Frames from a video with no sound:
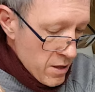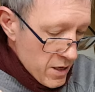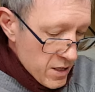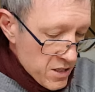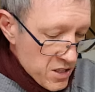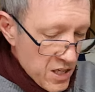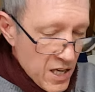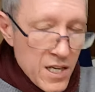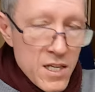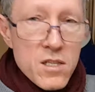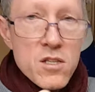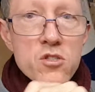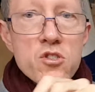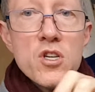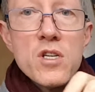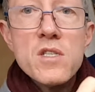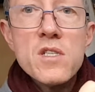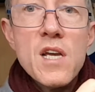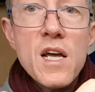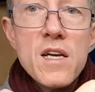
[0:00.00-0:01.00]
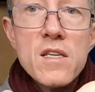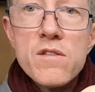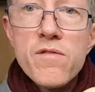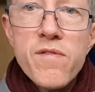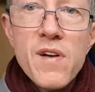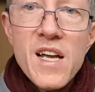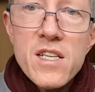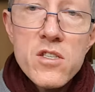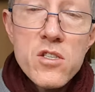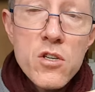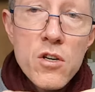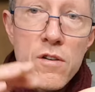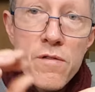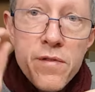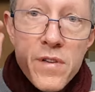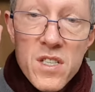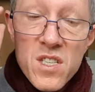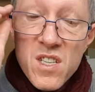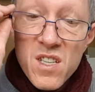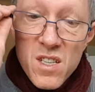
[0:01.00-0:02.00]
This kit just has flat
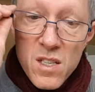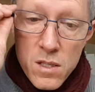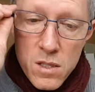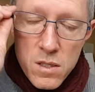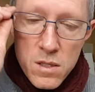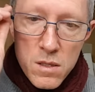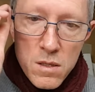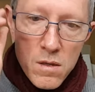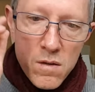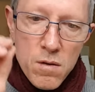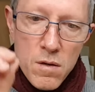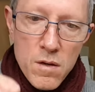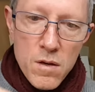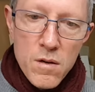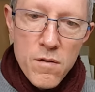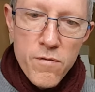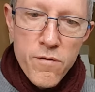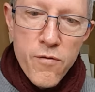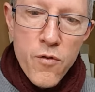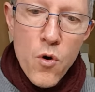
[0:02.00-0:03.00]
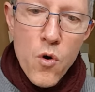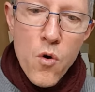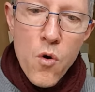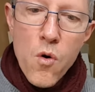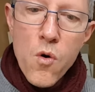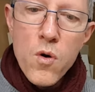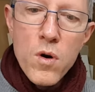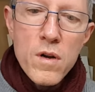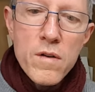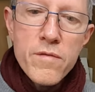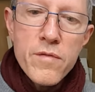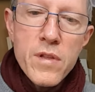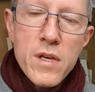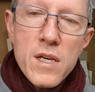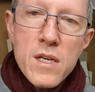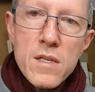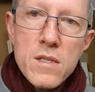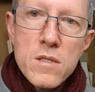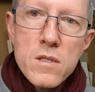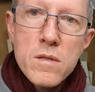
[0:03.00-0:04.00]
surfaces for all of
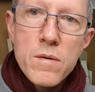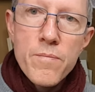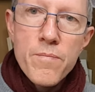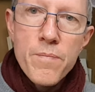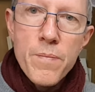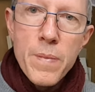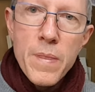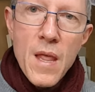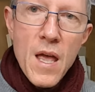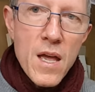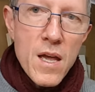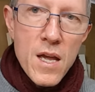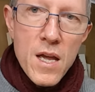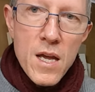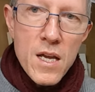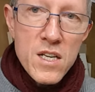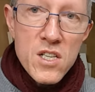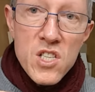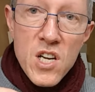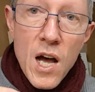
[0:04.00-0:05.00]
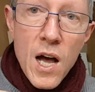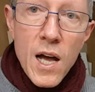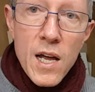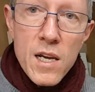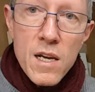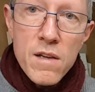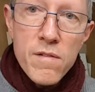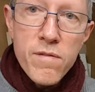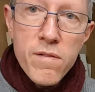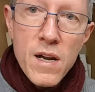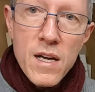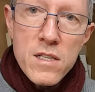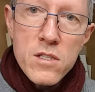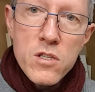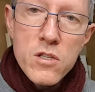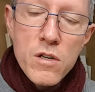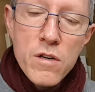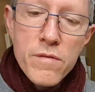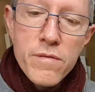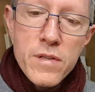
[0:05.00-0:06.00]
these, entirely flat
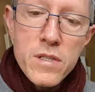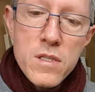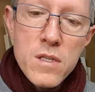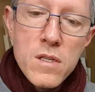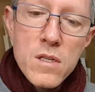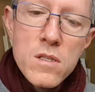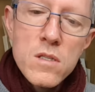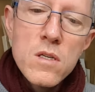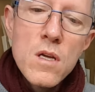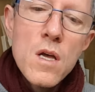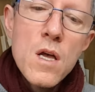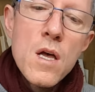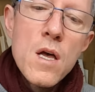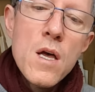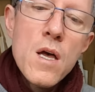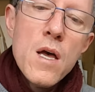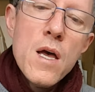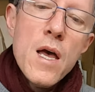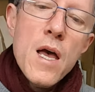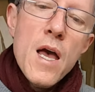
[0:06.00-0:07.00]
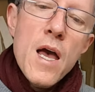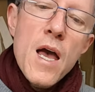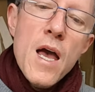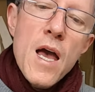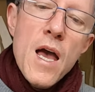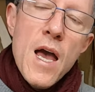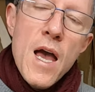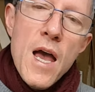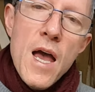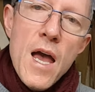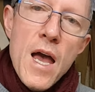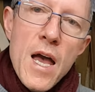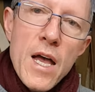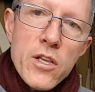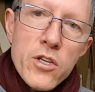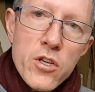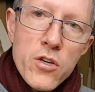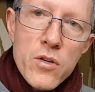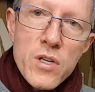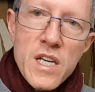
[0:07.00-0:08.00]
surfaces.
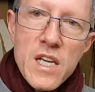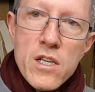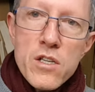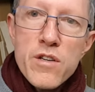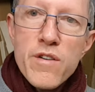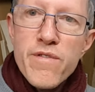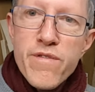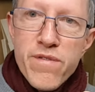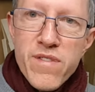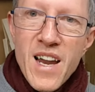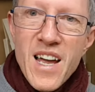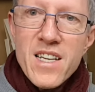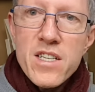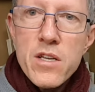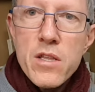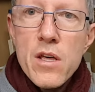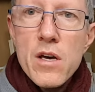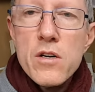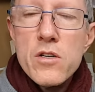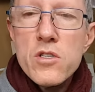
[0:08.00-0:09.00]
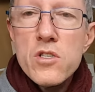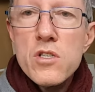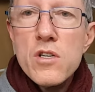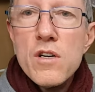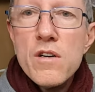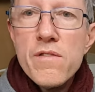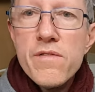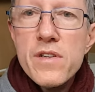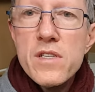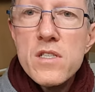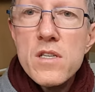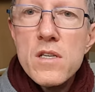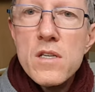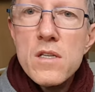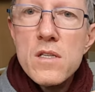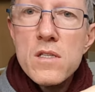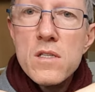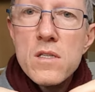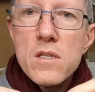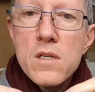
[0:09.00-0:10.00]
And you need to flat those
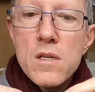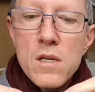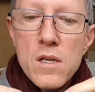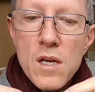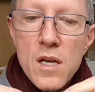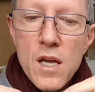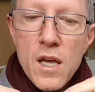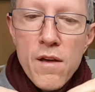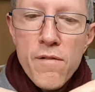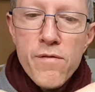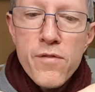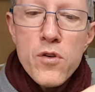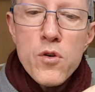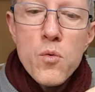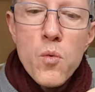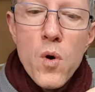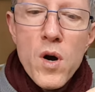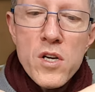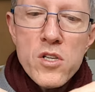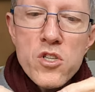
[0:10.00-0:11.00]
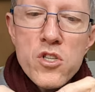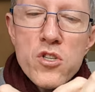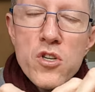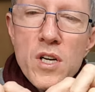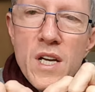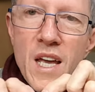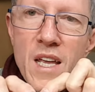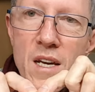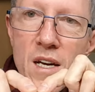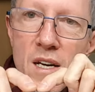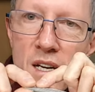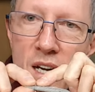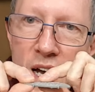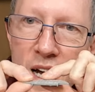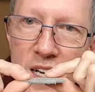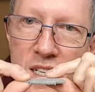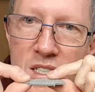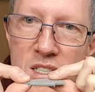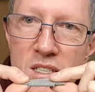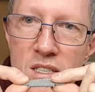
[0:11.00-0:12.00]
surfaces if you want to get a
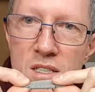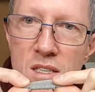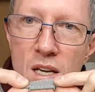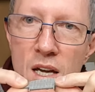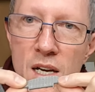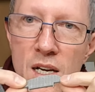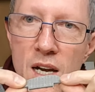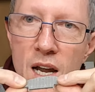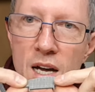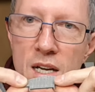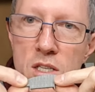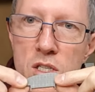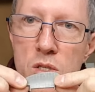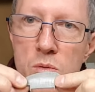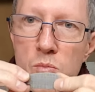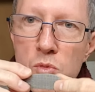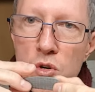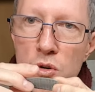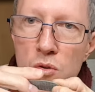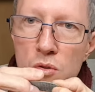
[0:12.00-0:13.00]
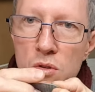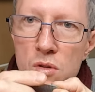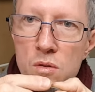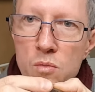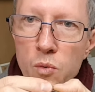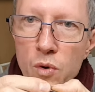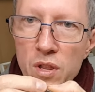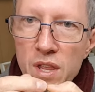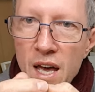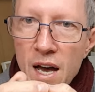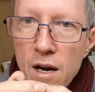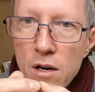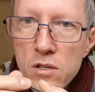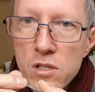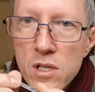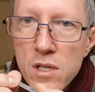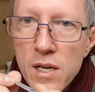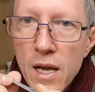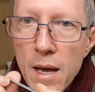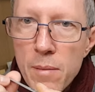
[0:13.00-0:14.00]
nice smooth
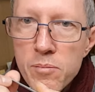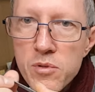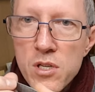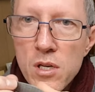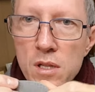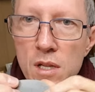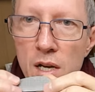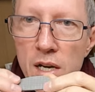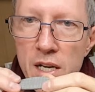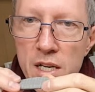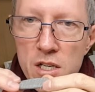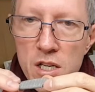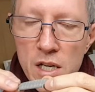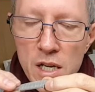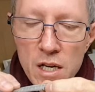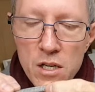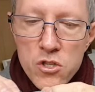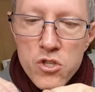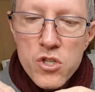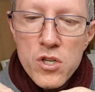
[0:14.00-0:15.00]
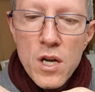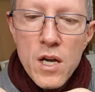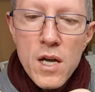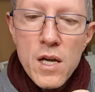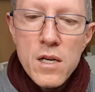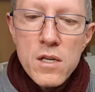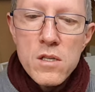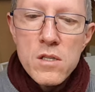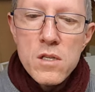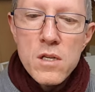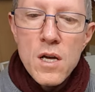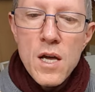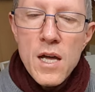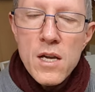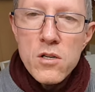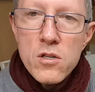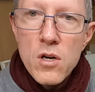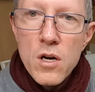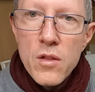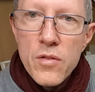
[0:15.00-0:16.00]
without gaps on the leading edge and
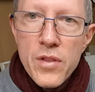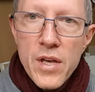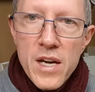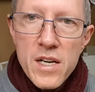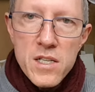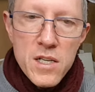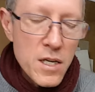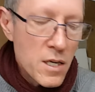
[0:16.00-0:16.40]
on that